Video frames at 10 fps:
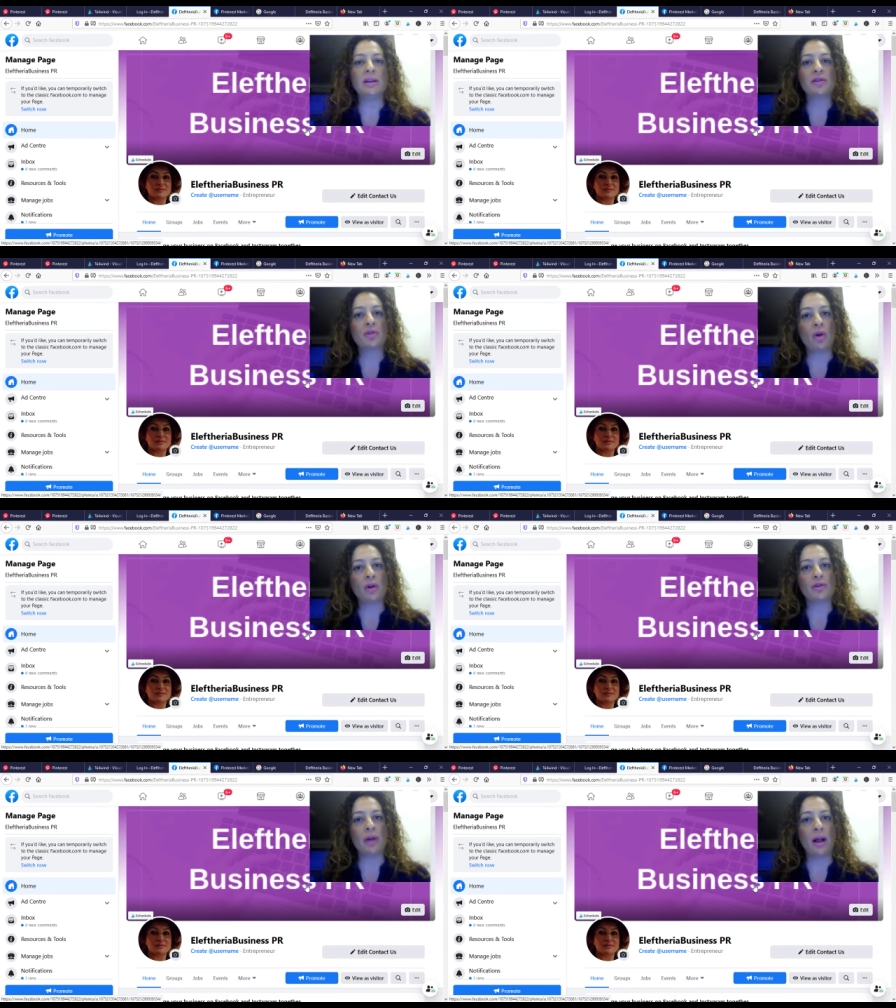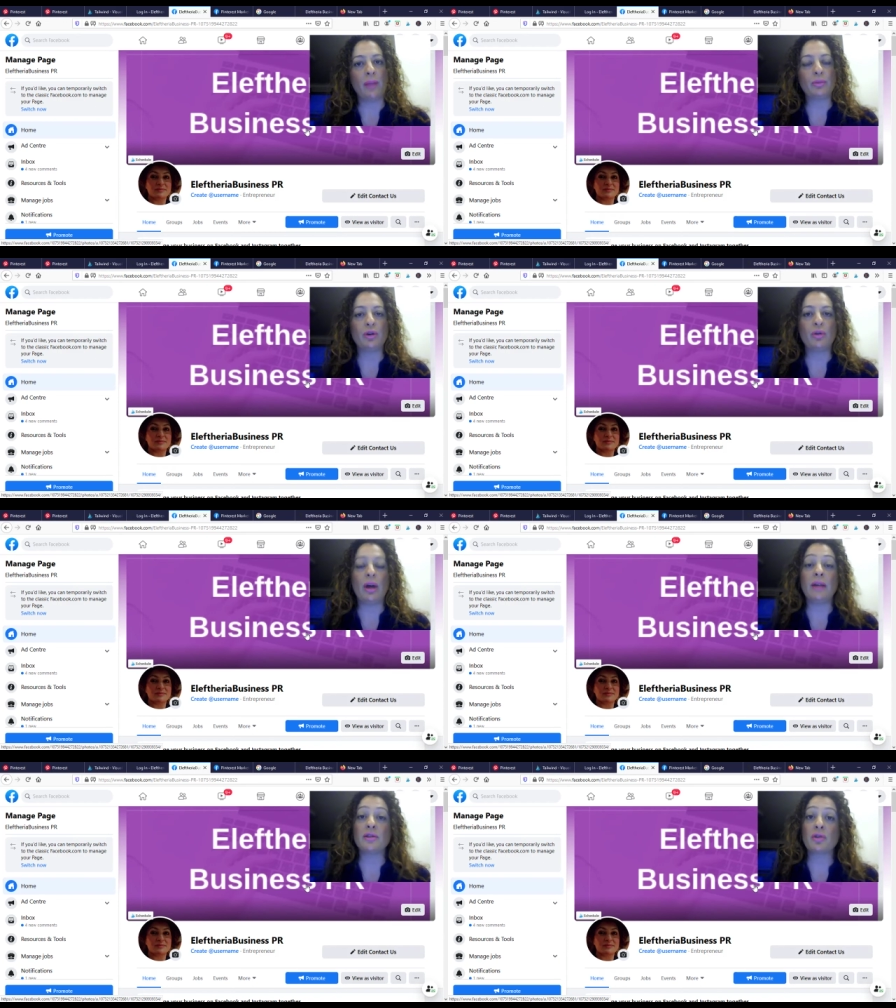going to help you,
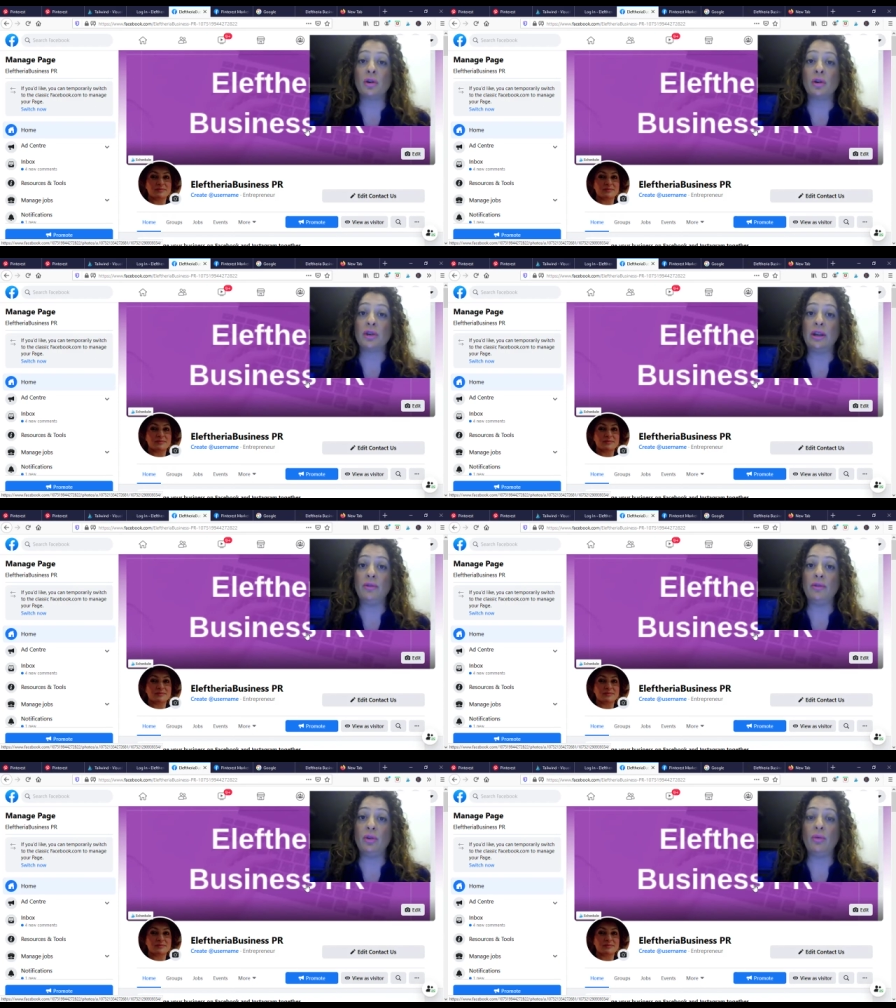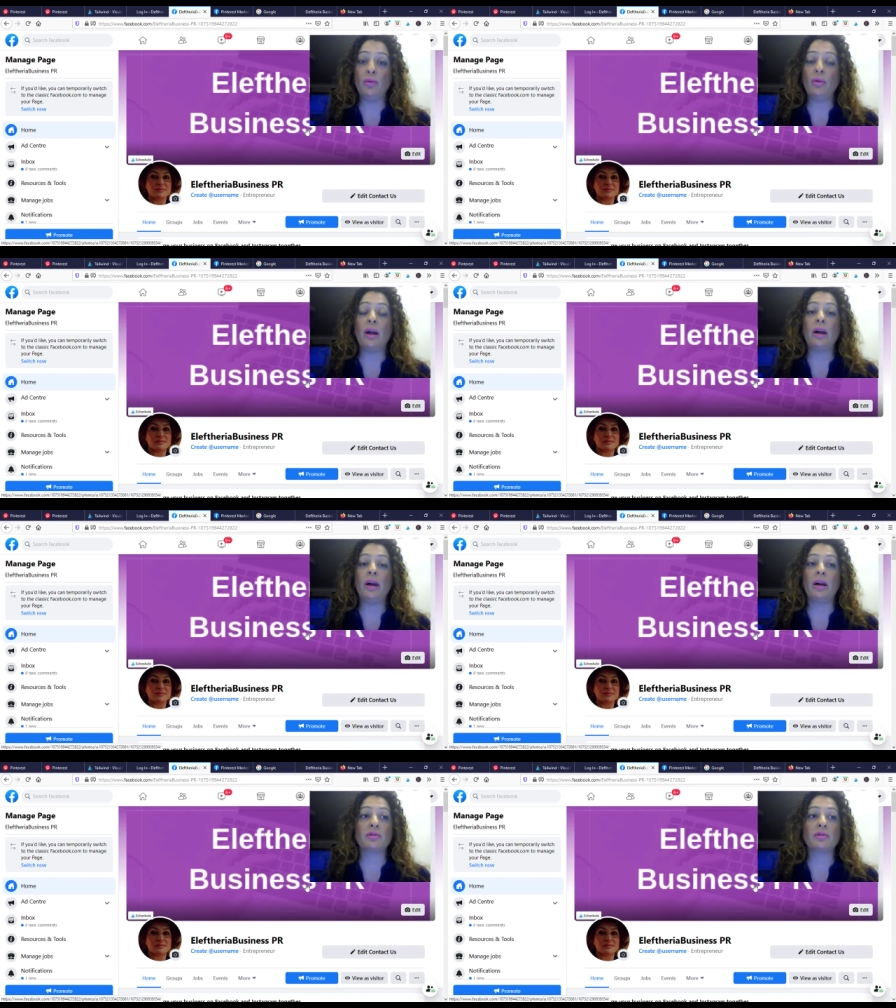and it's going to give you
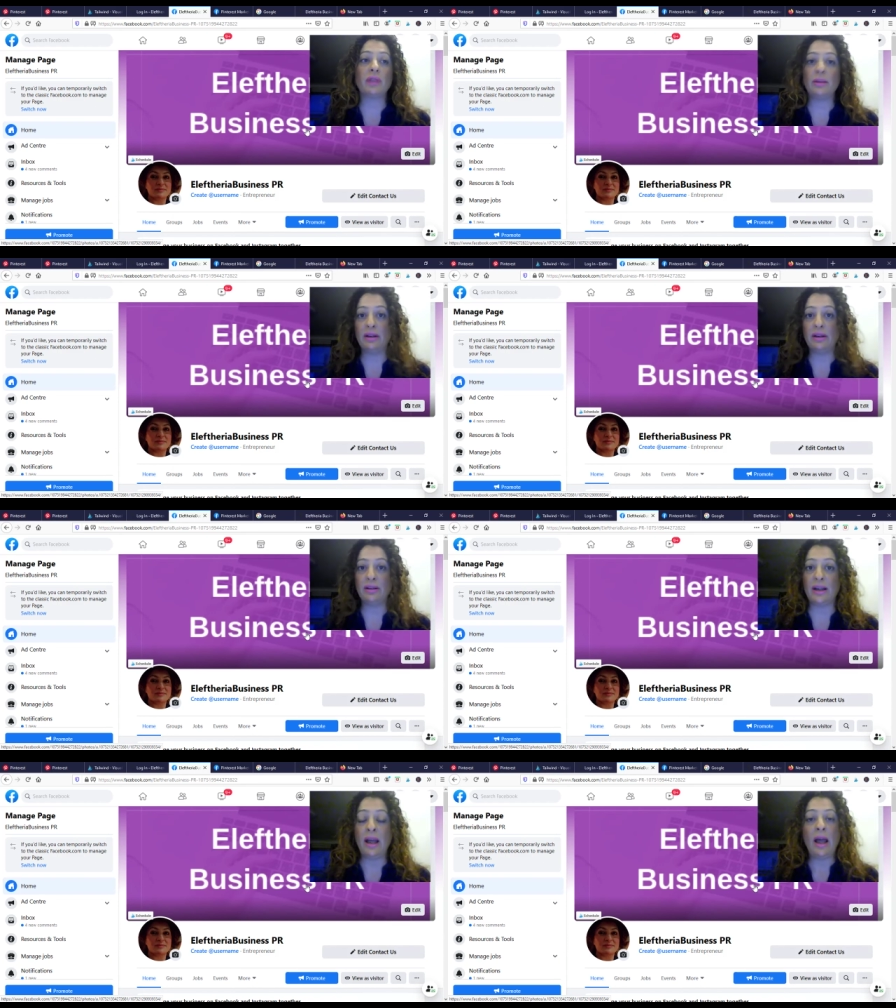credibility.